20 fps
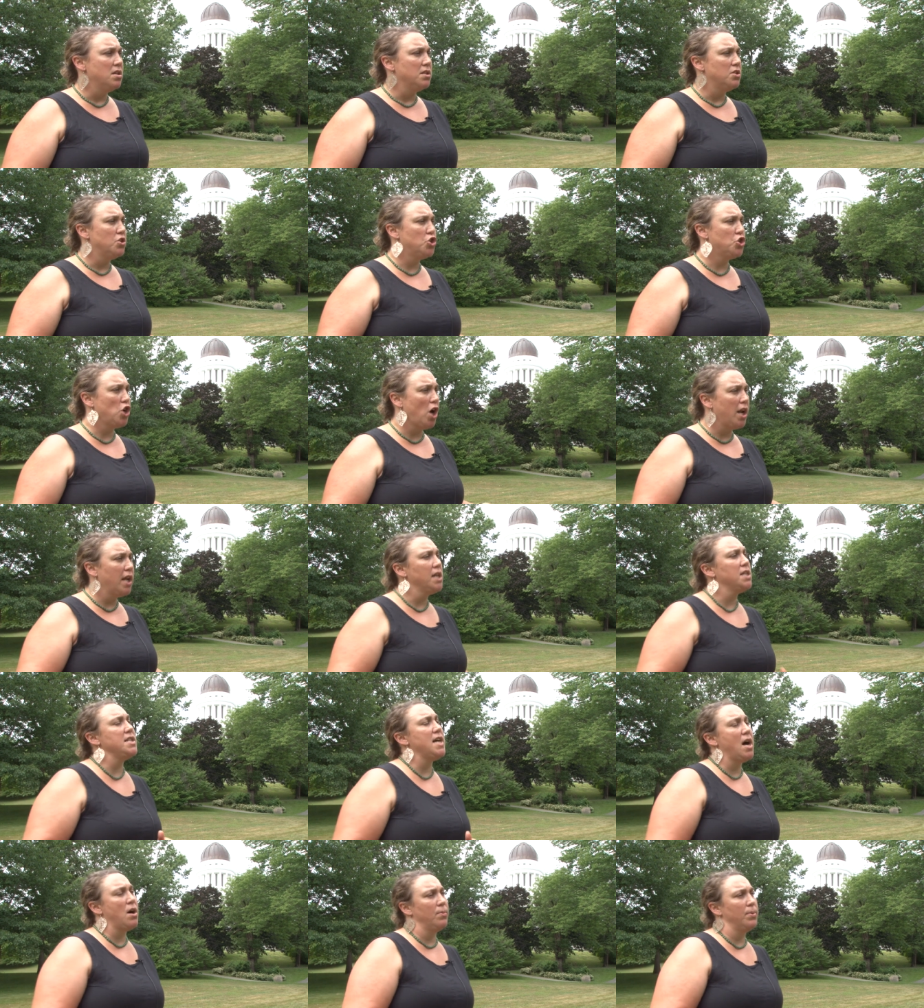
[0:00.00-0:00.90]

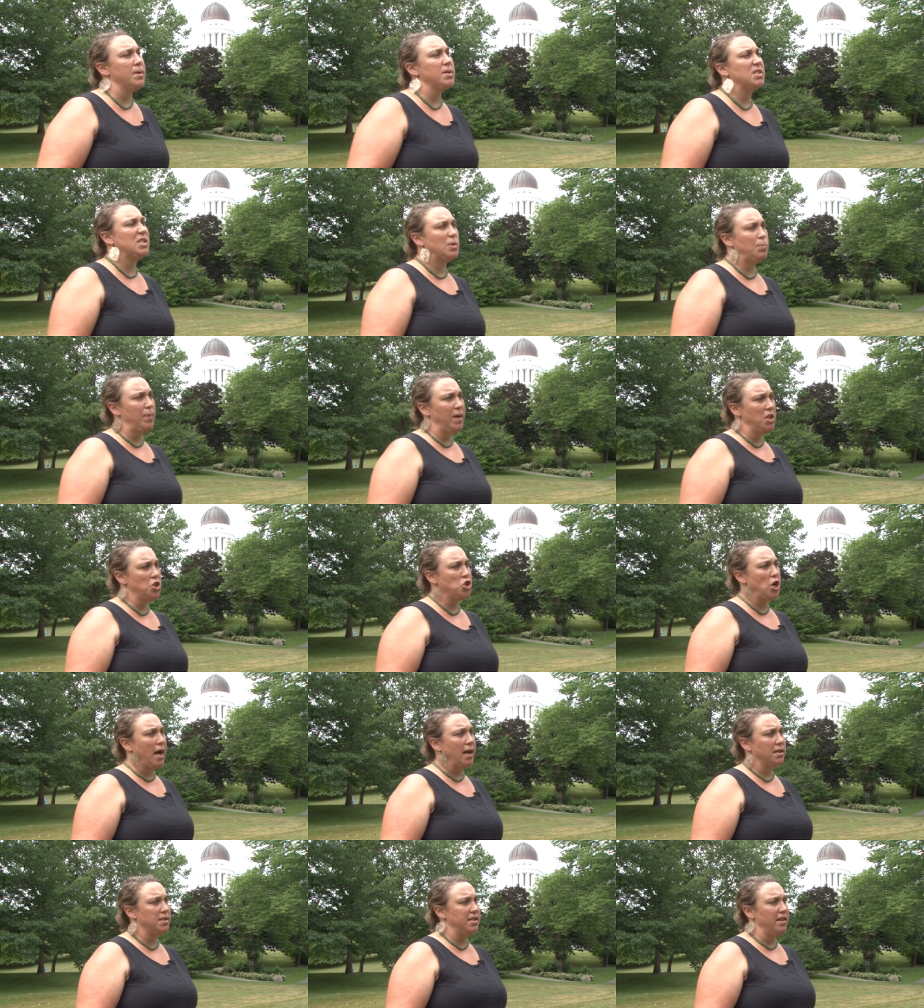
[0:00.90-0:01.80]
shutting down the speech
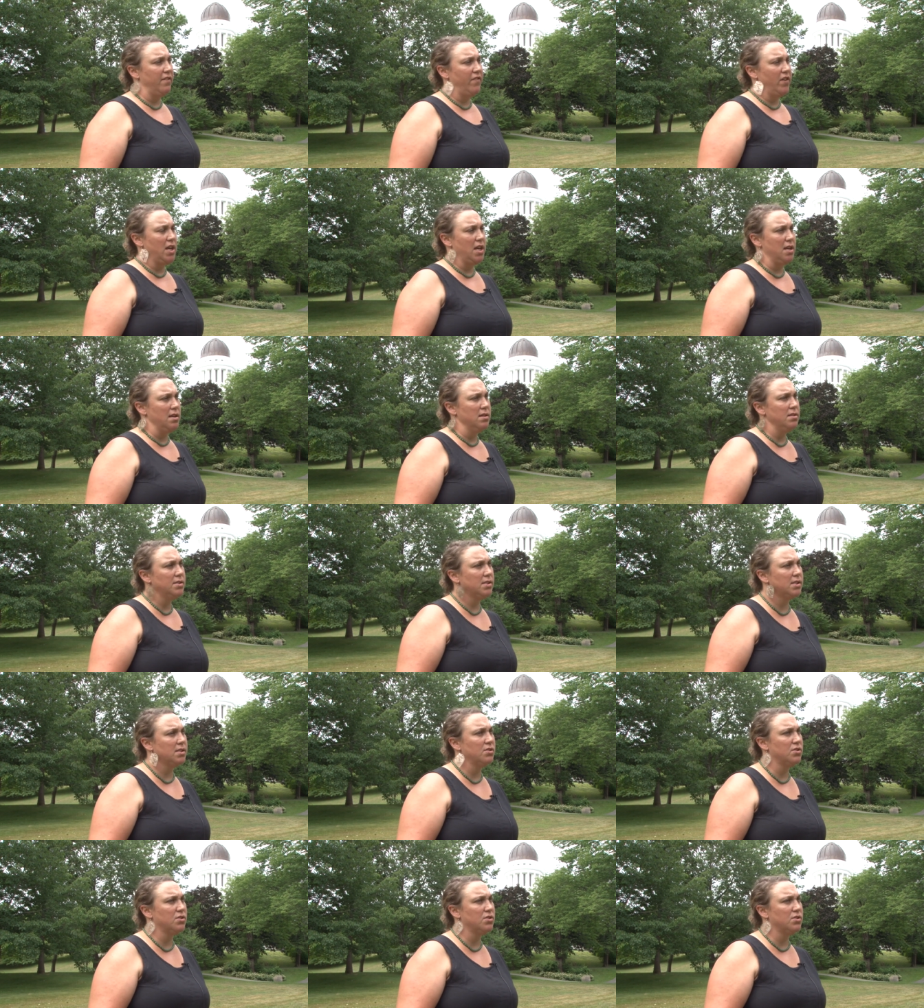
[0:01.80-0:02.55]
activities.